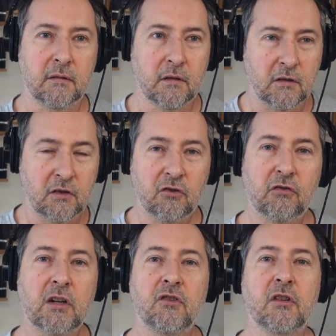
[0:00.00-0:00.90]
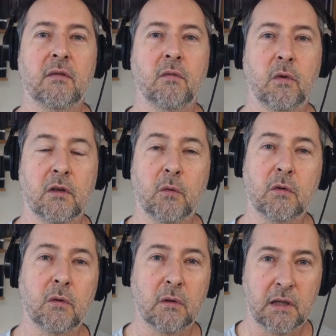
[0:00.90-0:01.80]
uh, destruction of what you'd
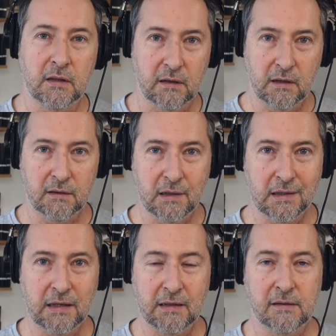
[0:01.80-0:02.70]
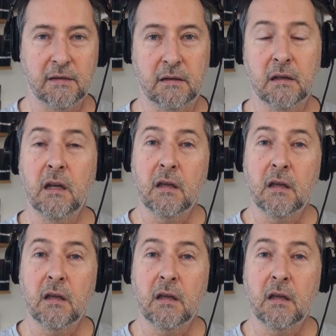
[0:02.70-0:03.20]
call in intelligentsia.